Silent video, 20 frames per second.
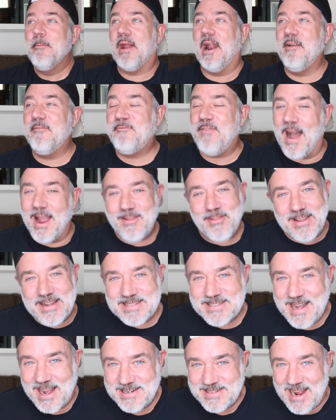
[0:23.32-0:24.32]
But I
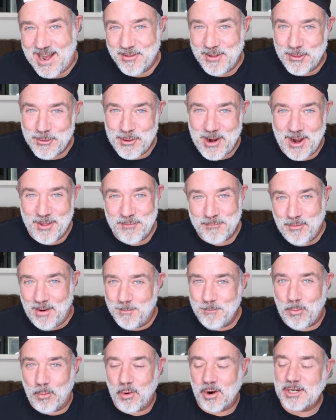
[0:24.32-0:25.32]
finally sat down the other night on the
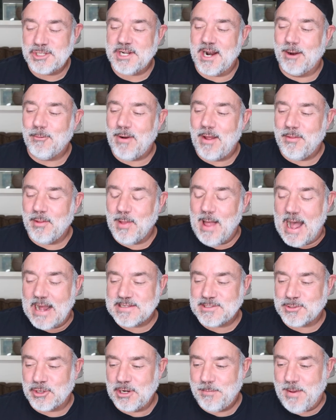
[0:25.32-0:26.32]
front porch and I read the
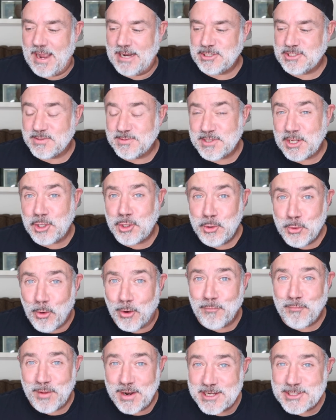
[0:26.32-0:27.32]
last 30 pages. I was like, you
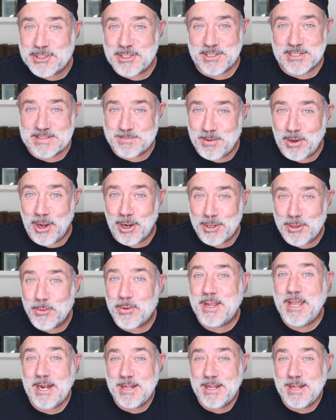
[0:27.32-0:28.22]
are finishing this book. You are